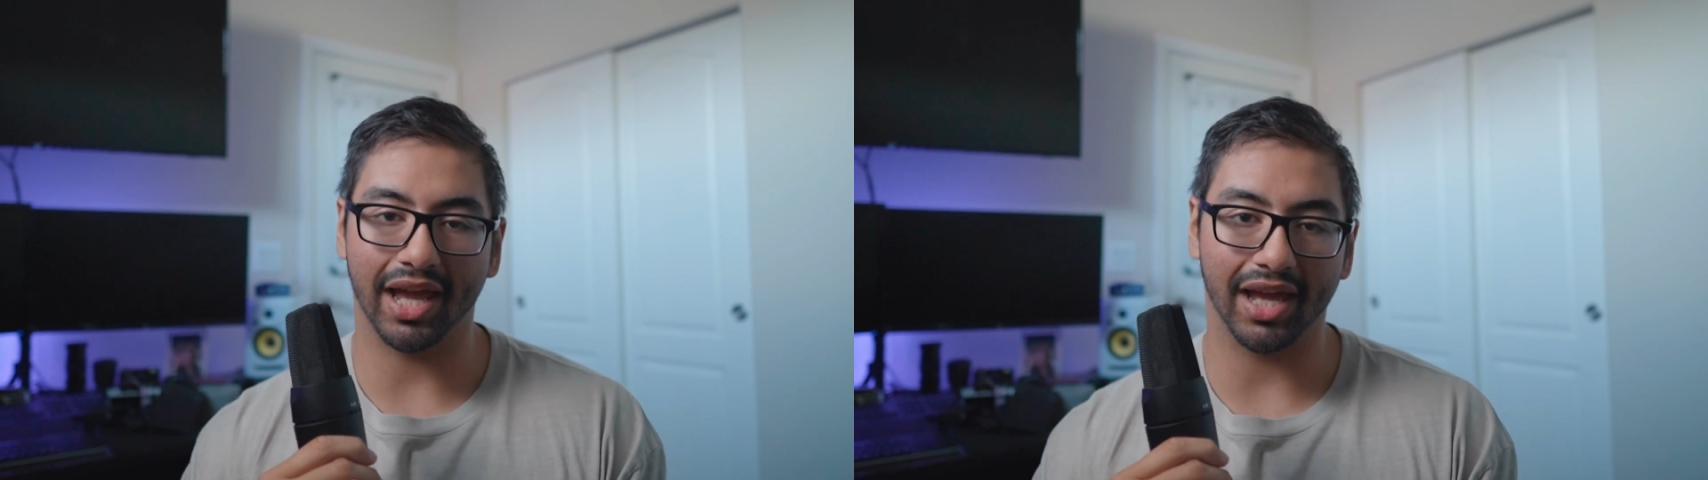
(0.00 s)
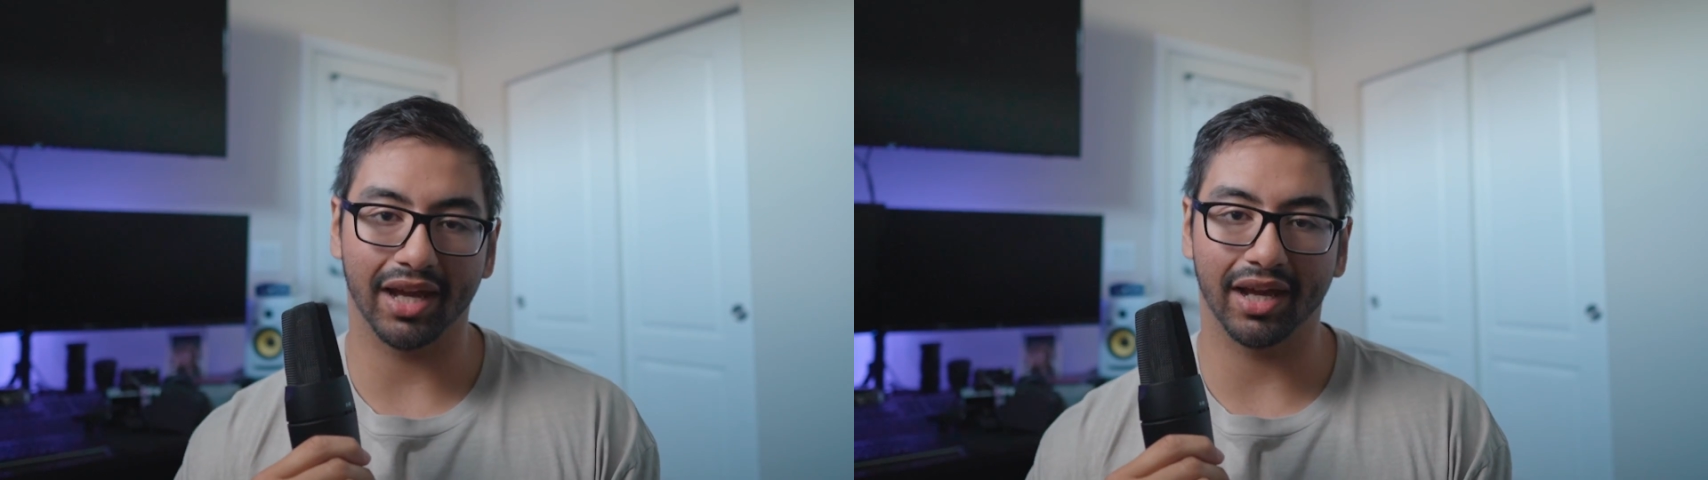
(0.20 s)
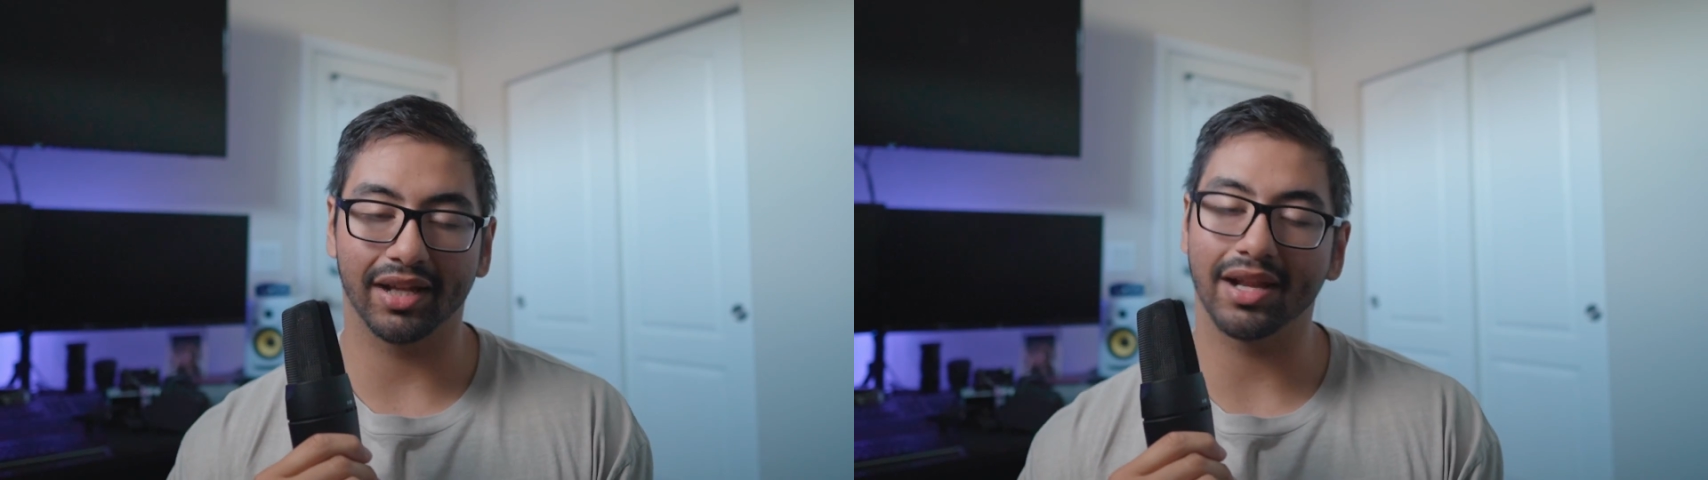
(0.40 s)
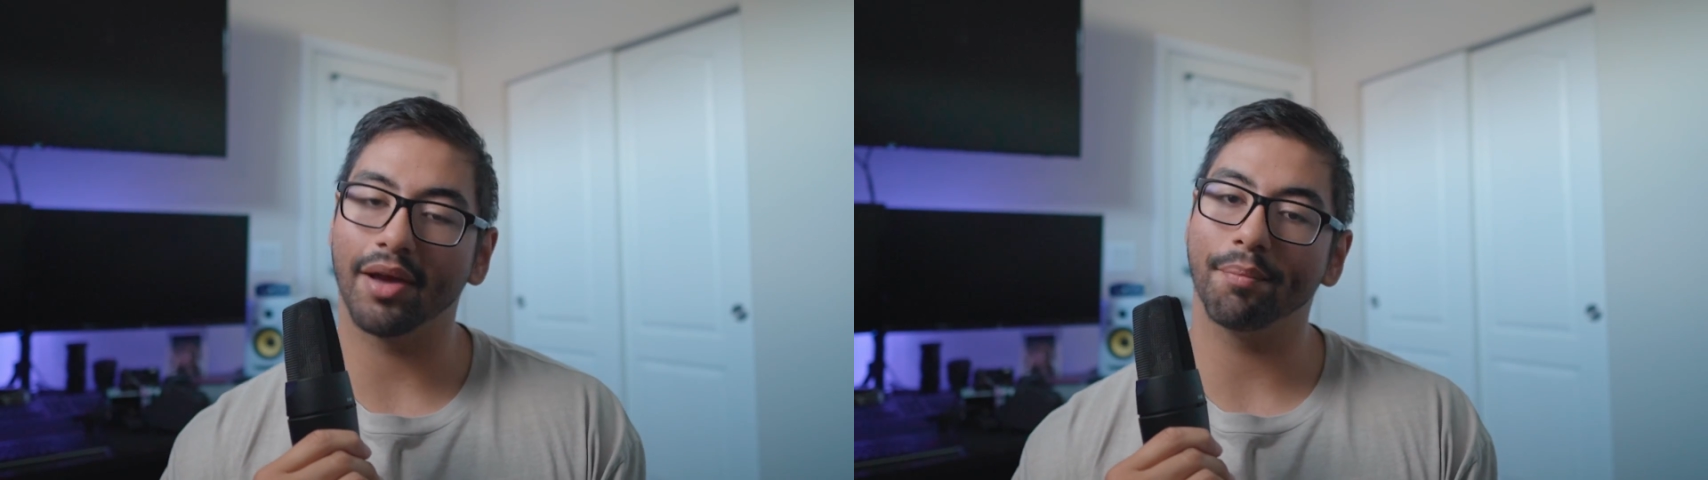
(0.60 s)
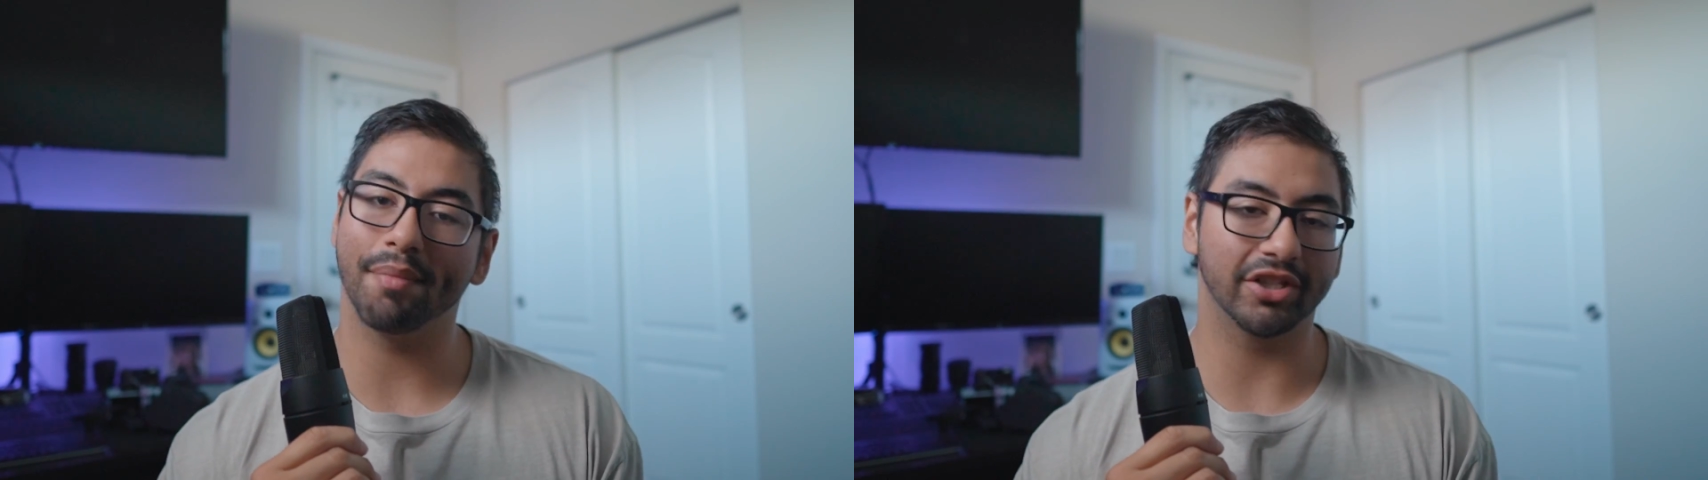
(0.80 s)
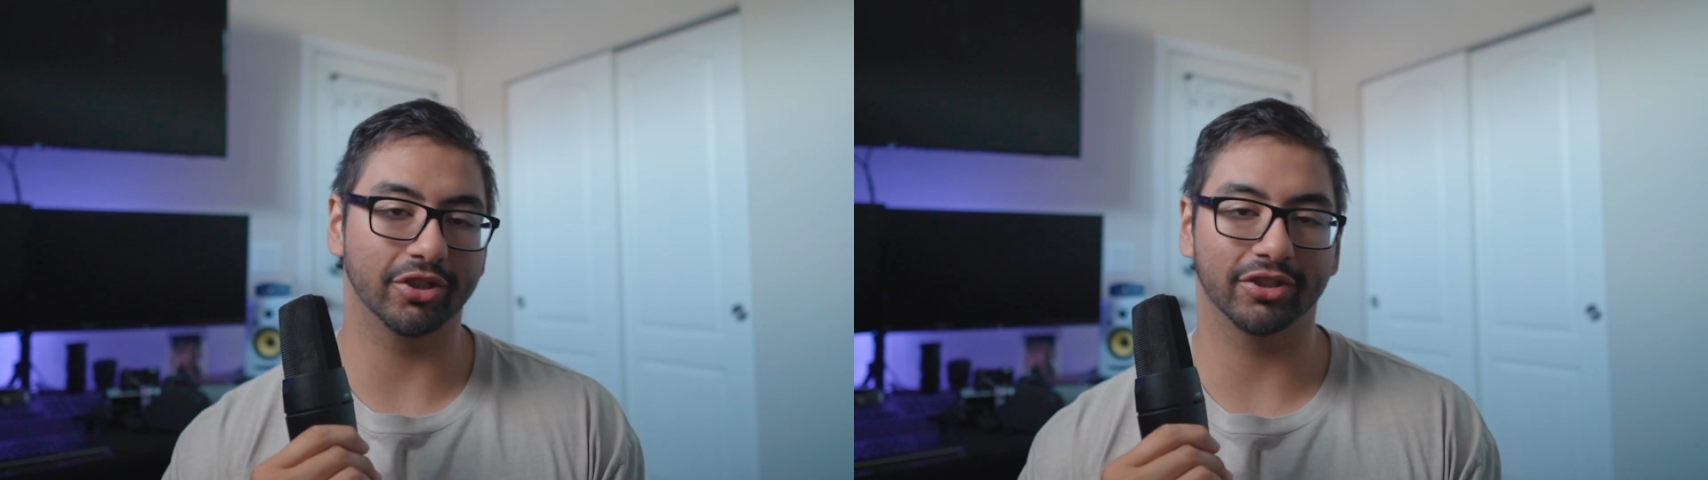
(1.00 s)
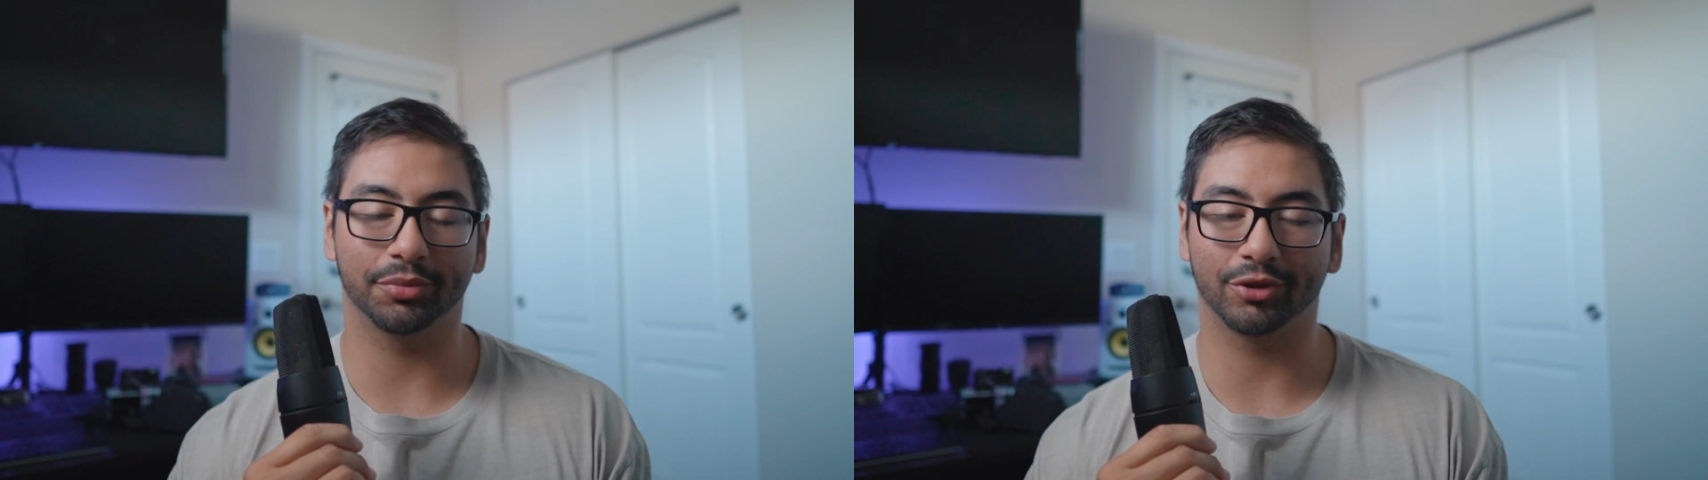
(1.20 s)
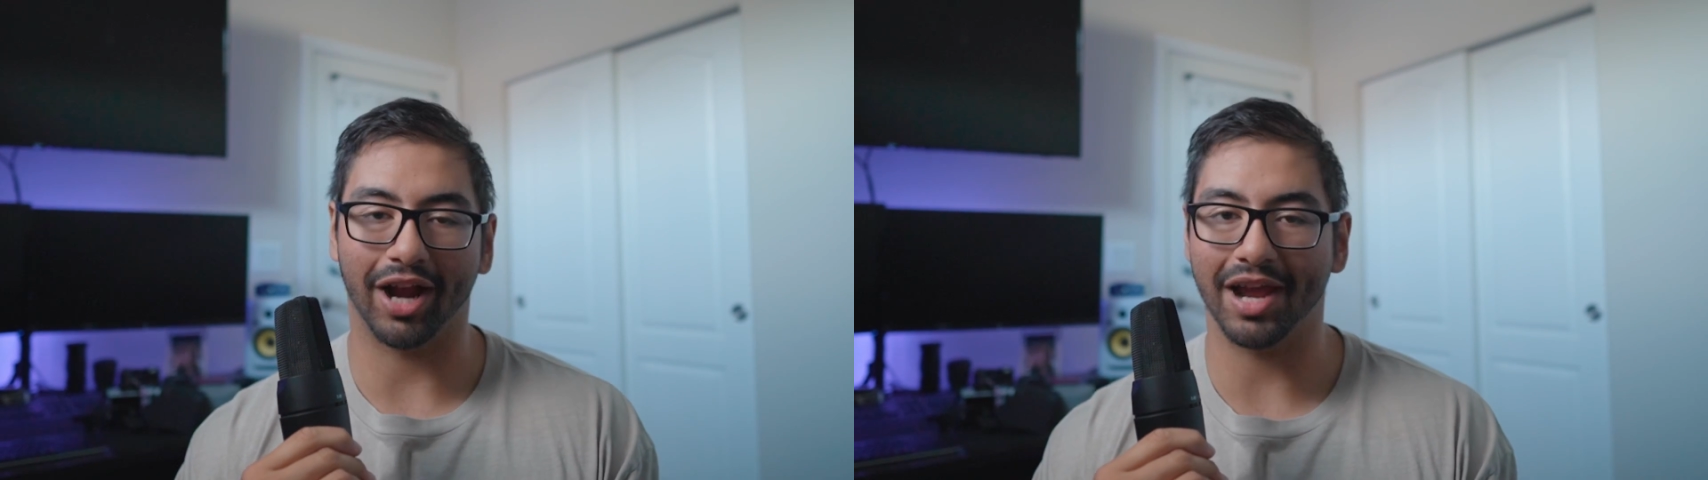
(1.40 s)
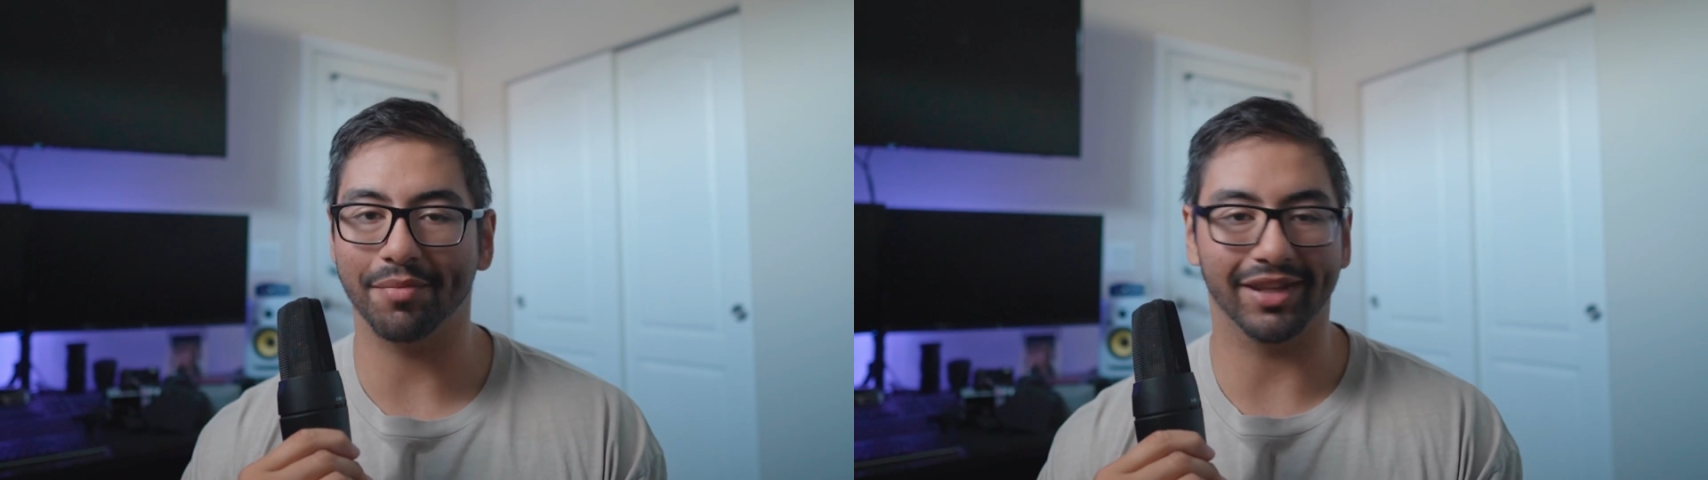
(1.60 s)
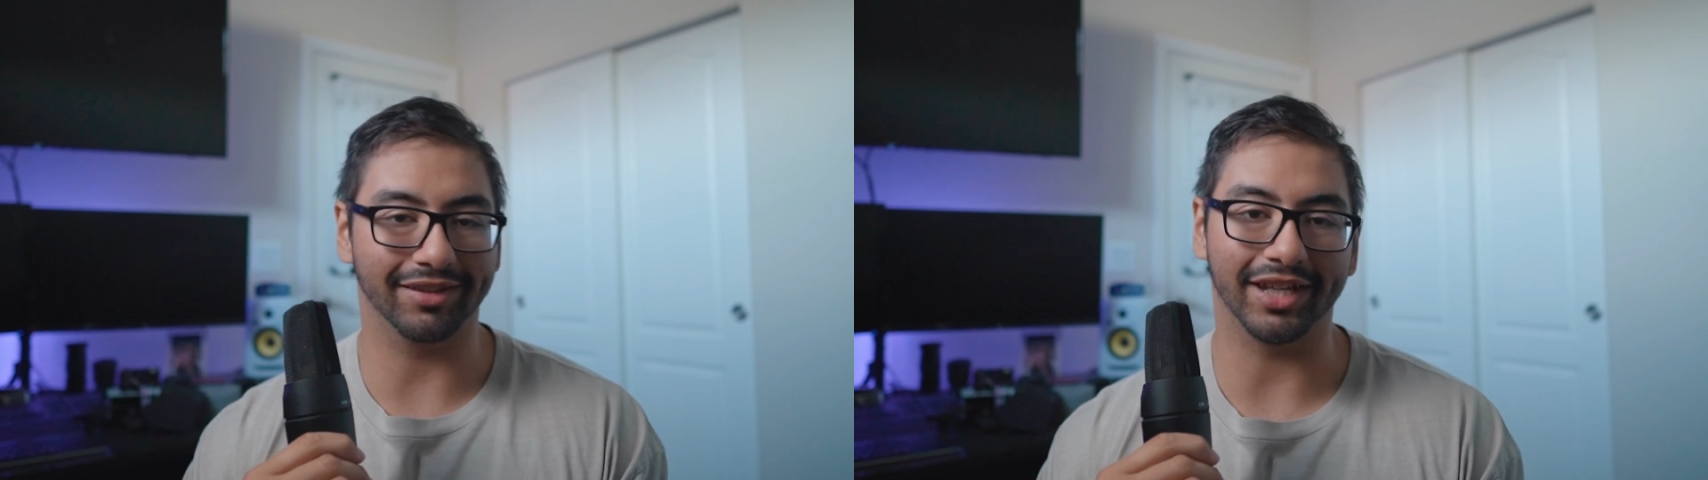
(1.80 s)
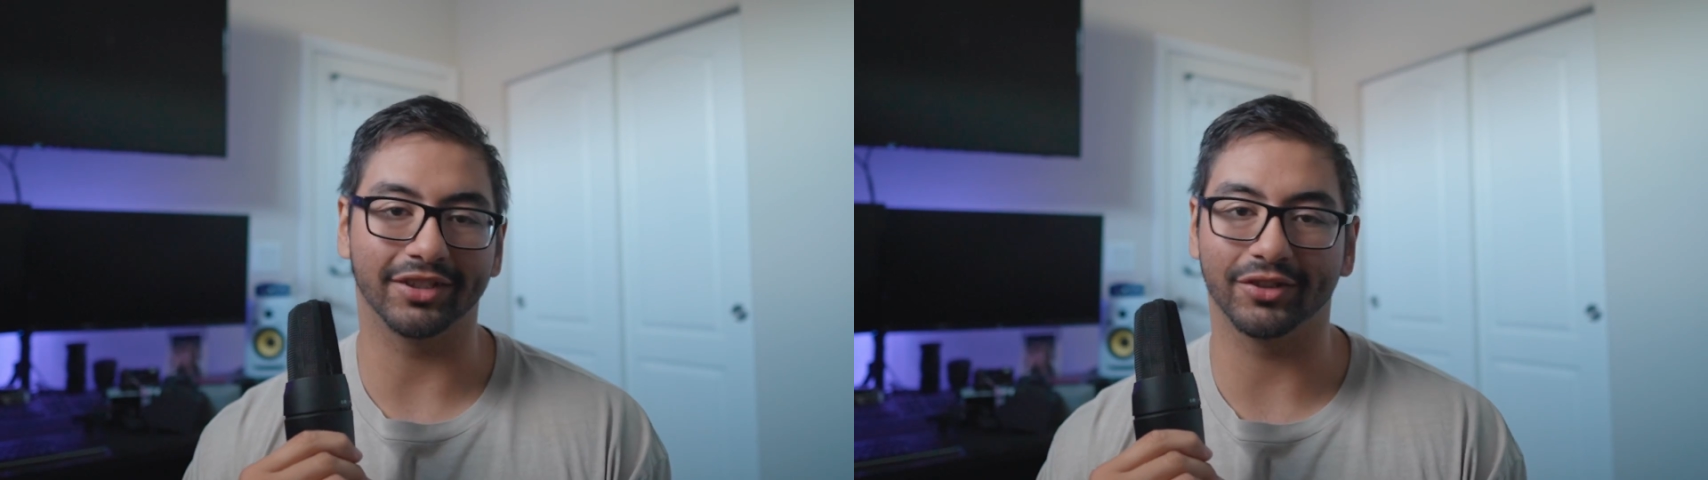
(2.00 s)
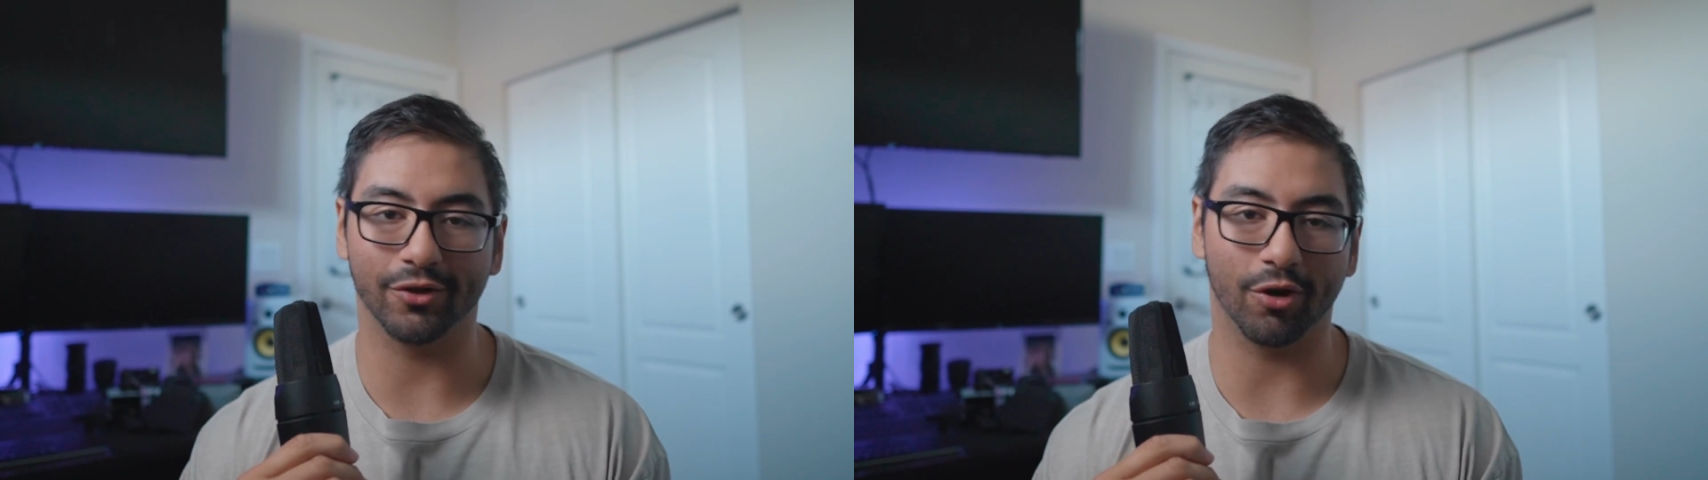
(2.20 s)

and make sure to subscribe and like so you